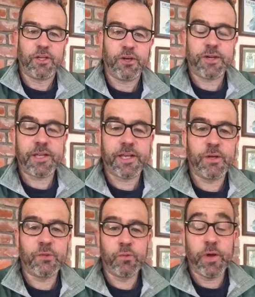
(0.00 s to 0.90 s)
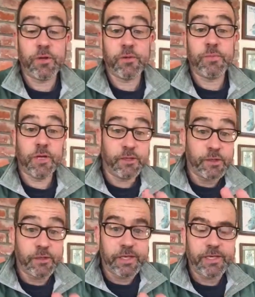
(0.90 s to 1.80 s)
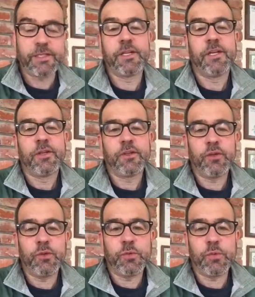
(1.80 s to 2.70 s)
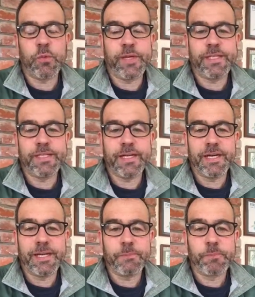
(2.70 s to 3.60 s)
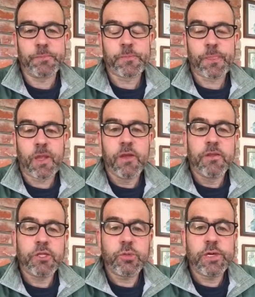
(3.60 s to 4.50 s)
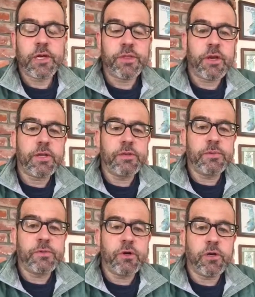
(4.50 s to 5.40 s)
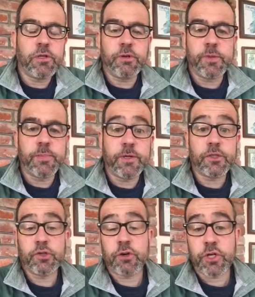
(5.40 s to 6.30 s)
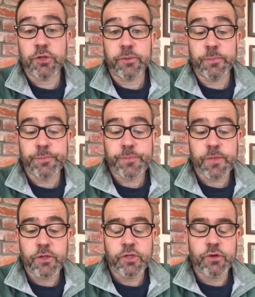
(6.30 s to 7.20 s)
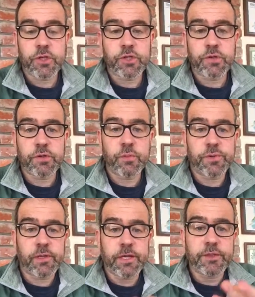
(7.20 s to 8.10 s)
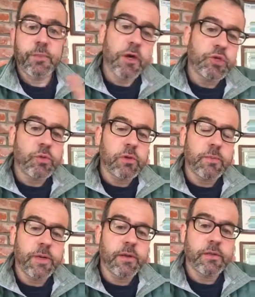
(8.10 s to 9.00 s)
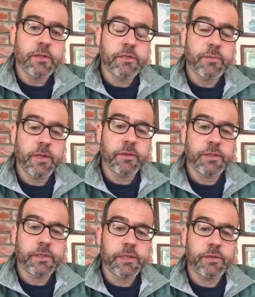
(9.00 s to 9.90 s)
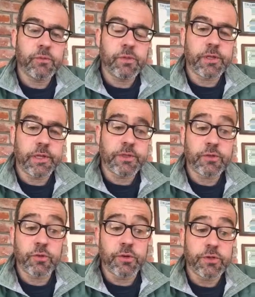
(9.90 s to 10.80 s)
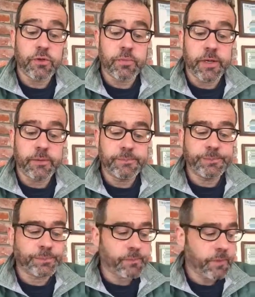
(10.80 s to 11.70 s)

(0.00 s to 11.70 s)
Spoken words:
Kia ora and welcome a little late to week 9. This week I thought I'd talk a little bit about structure. Structure is what the last module is about and what the last stories are about.